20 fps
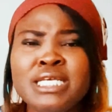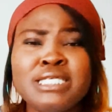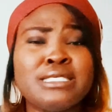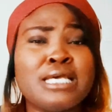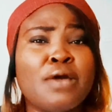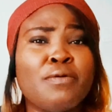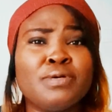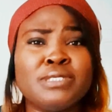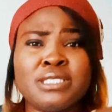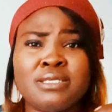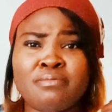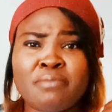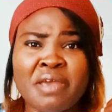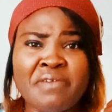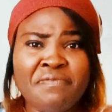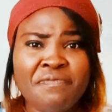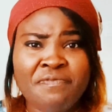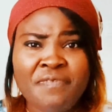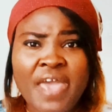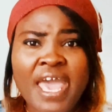This guy was in
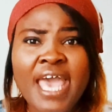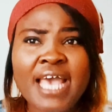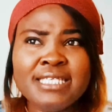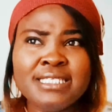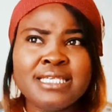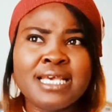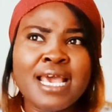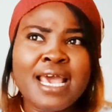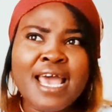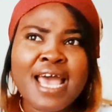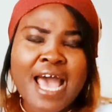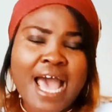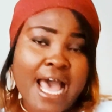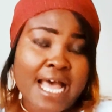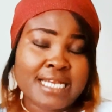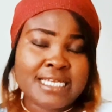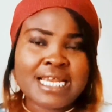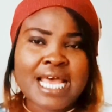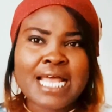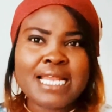my face.
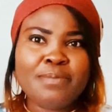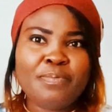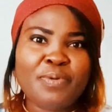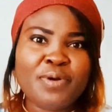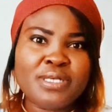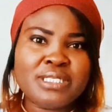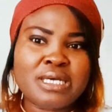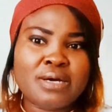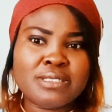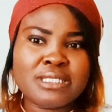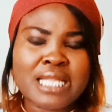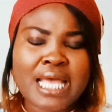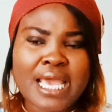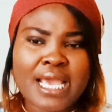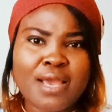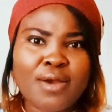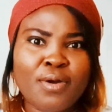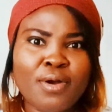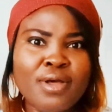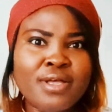And at the point I was
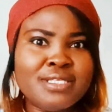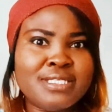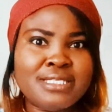like,